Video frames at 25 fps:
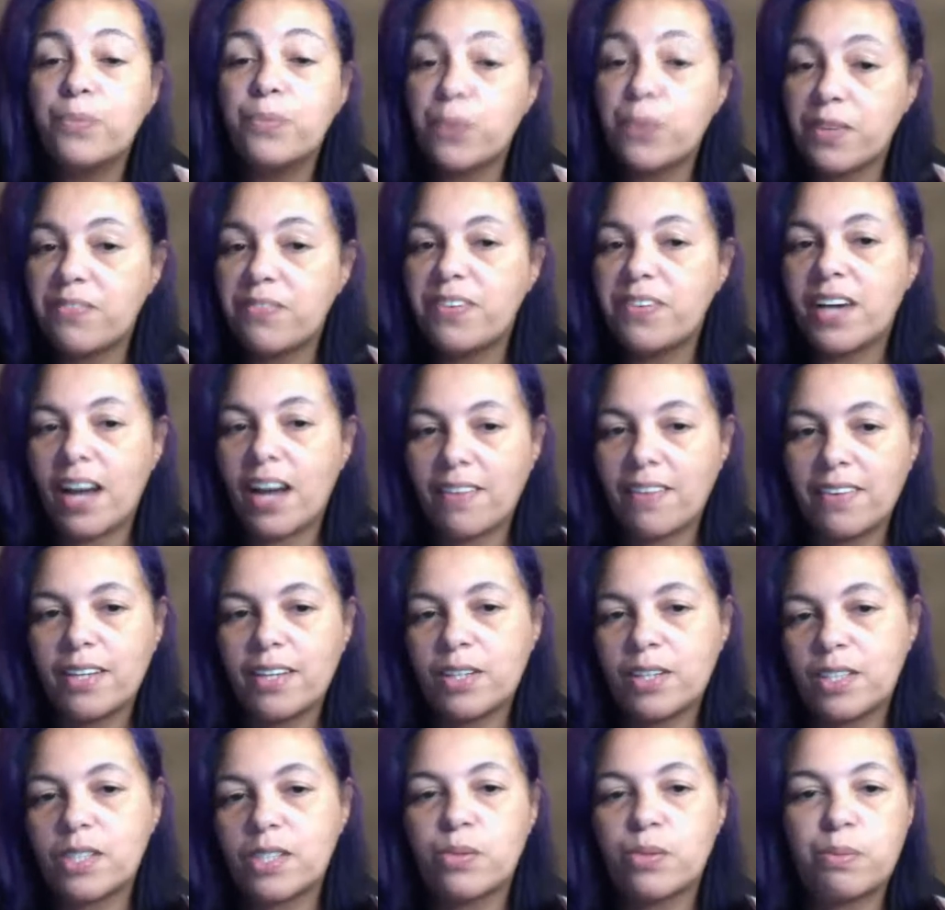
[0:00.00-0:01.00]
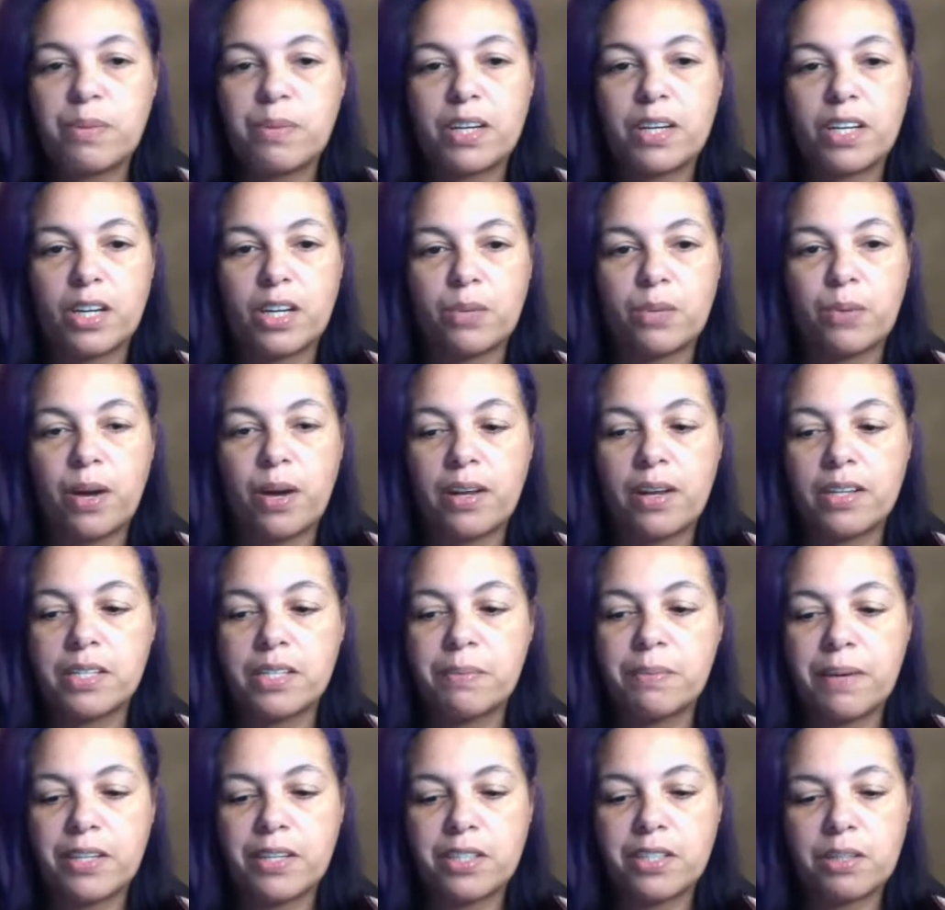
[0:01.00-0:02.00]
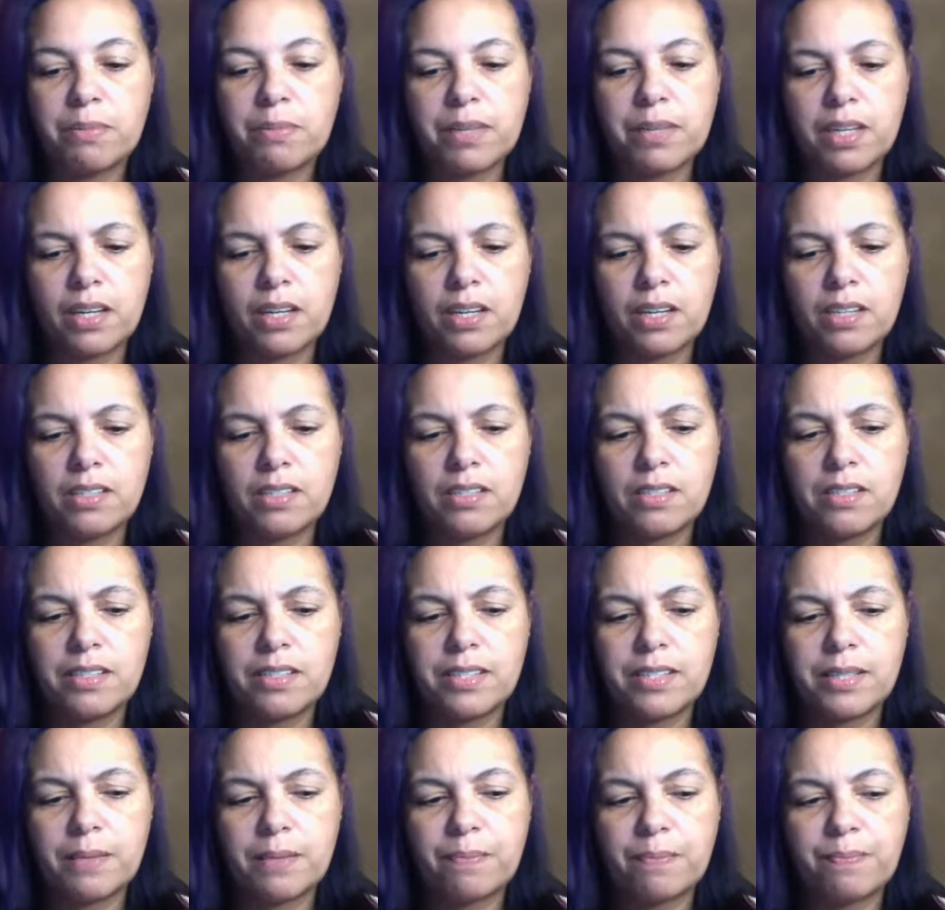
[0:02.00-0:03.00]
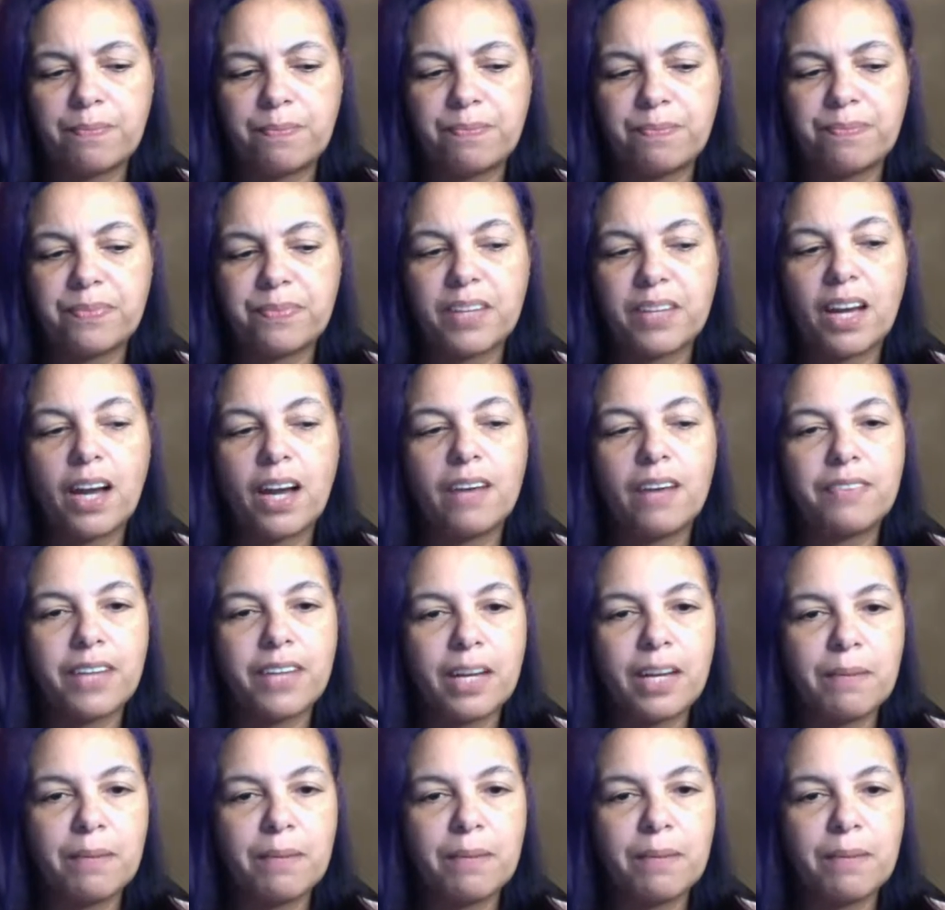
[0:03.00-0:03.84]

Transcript: I figured this would be a good one, especially because I've kind